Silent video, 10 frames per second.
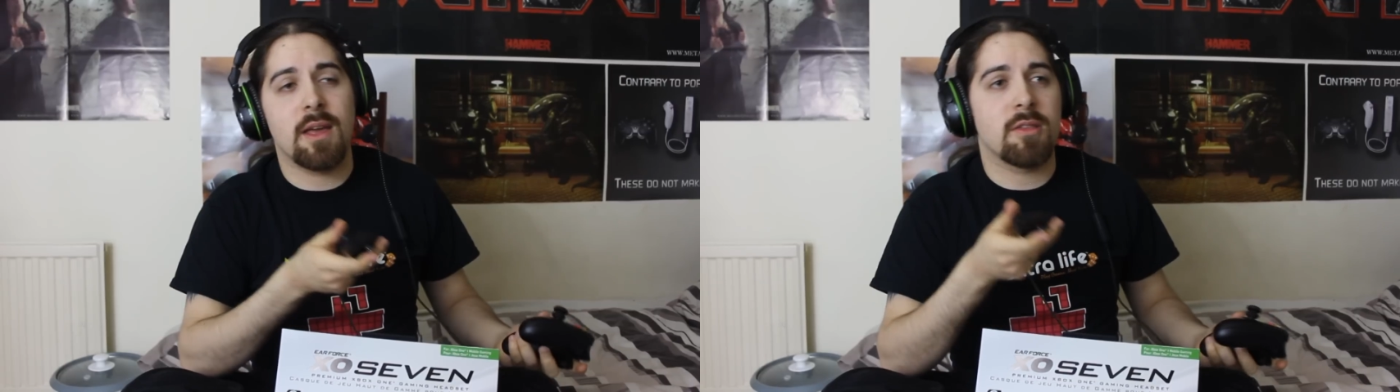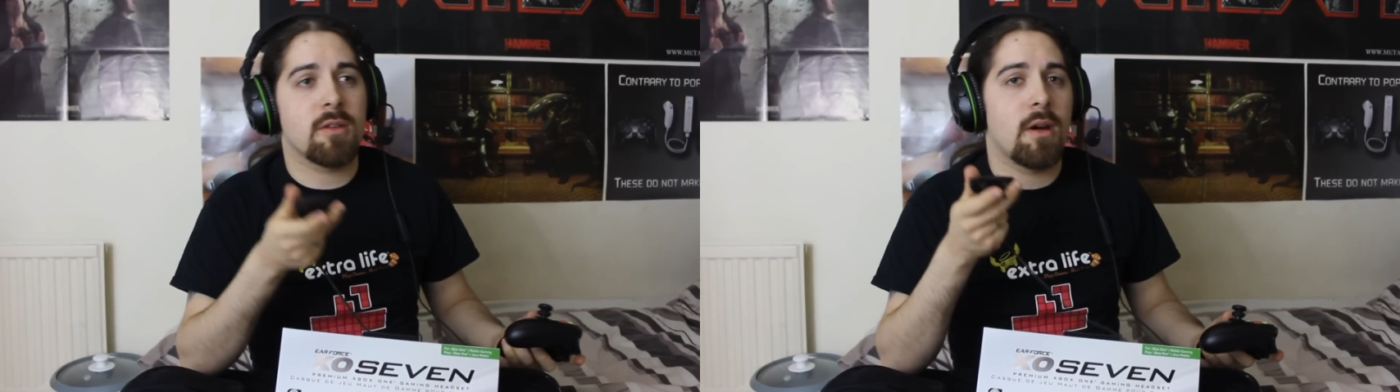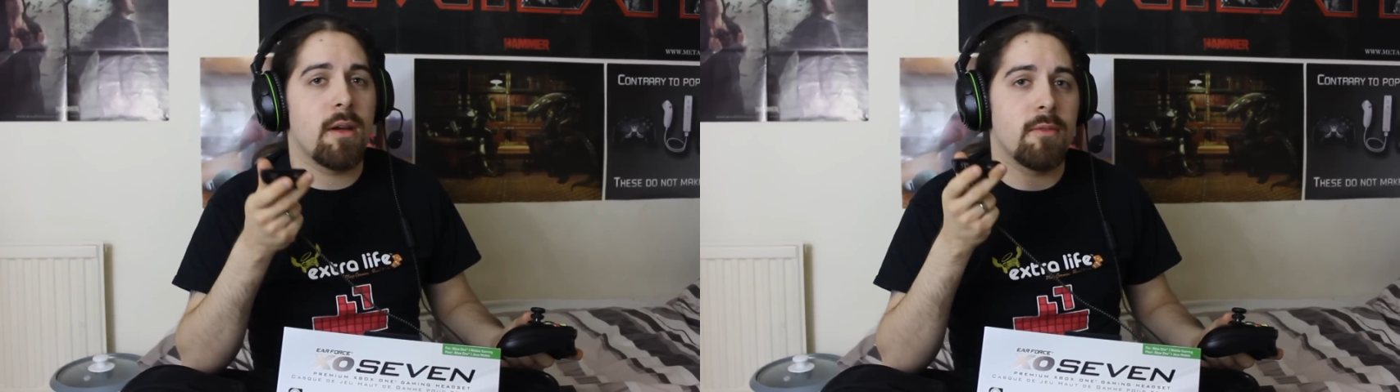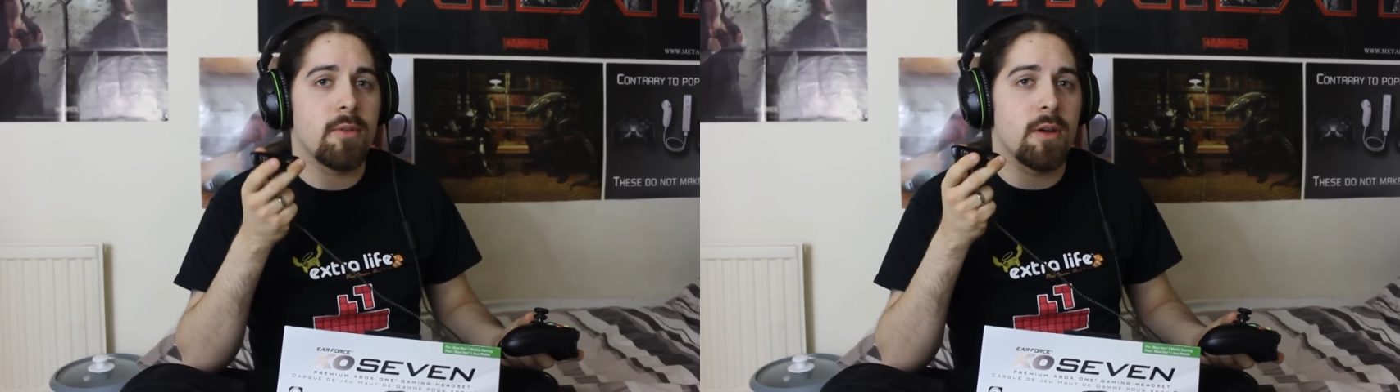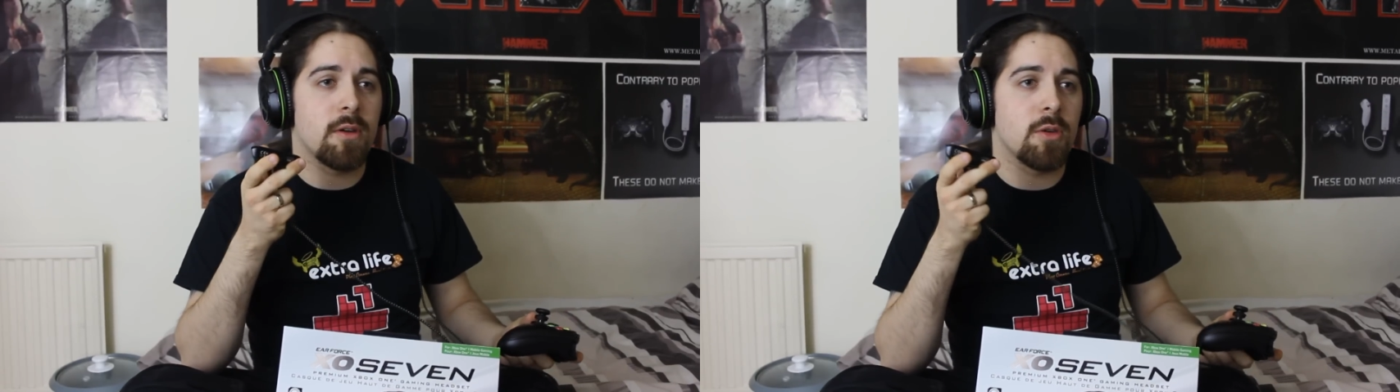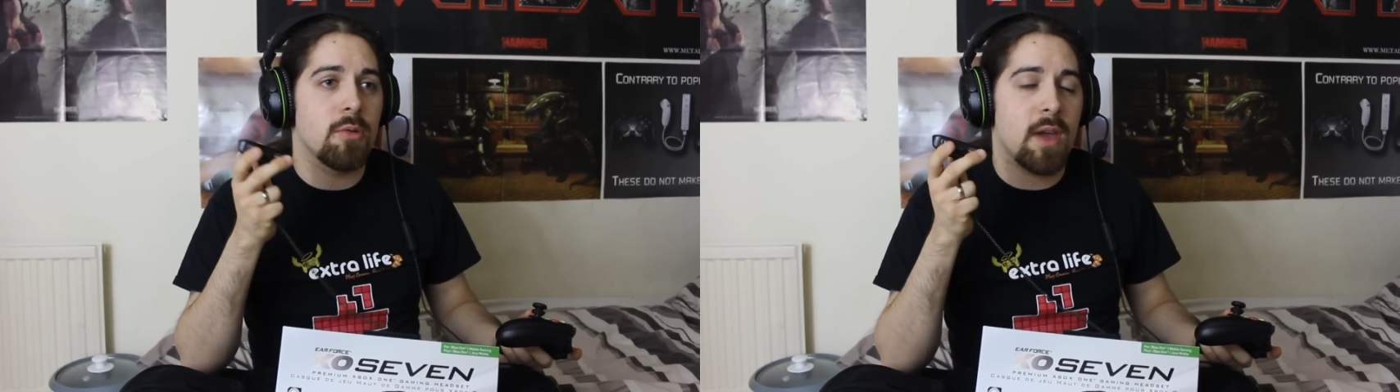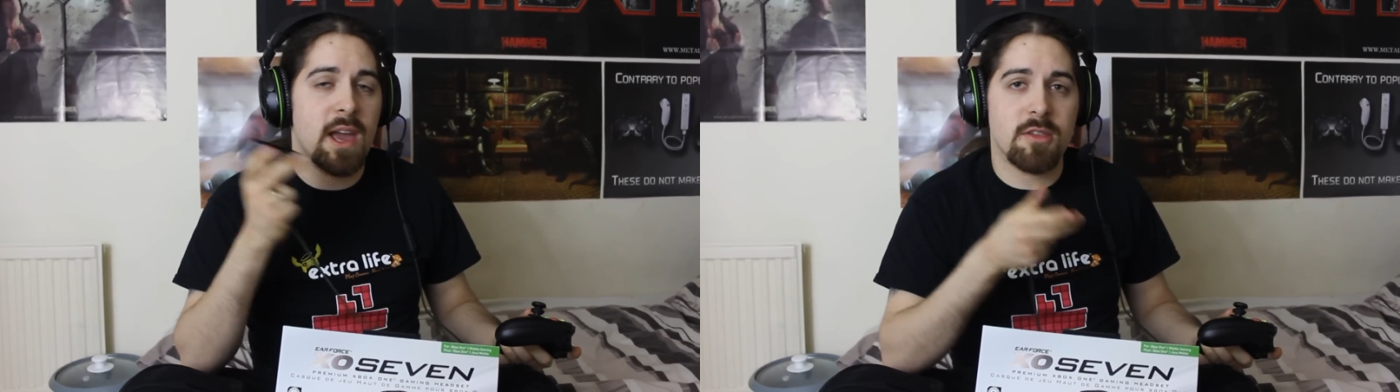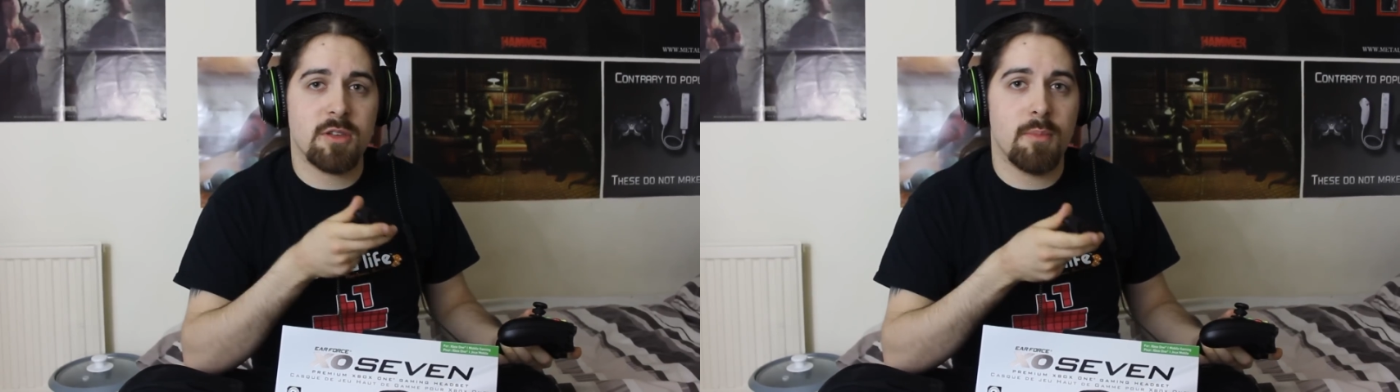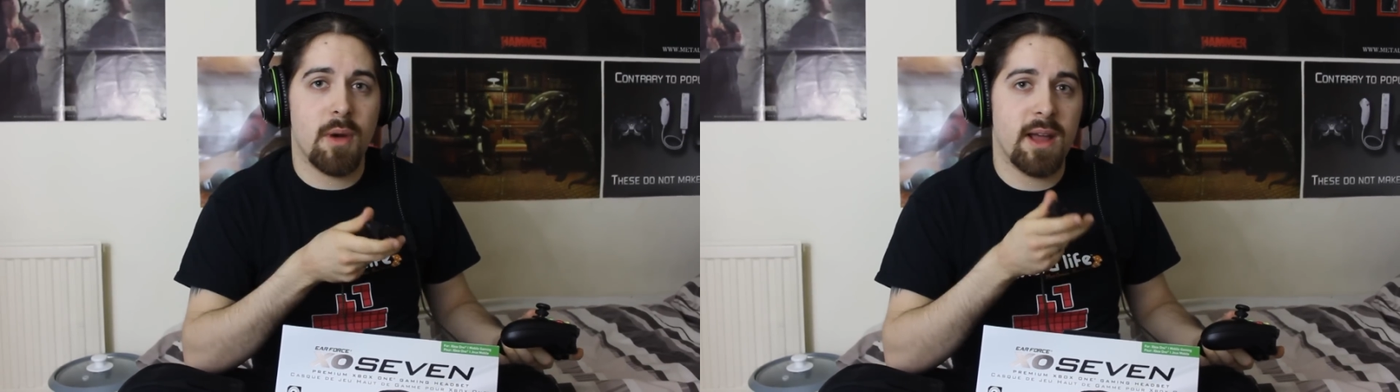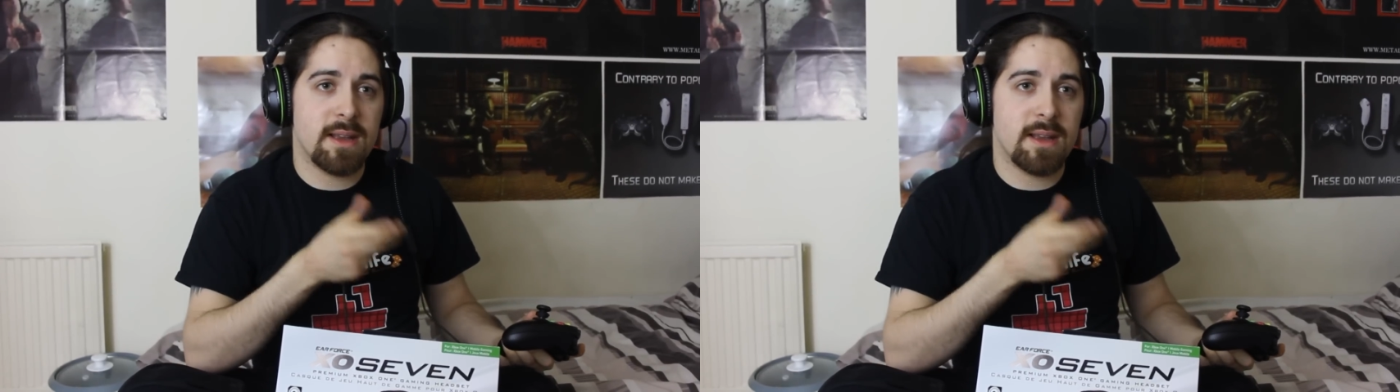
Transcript: you had to either use a HDMI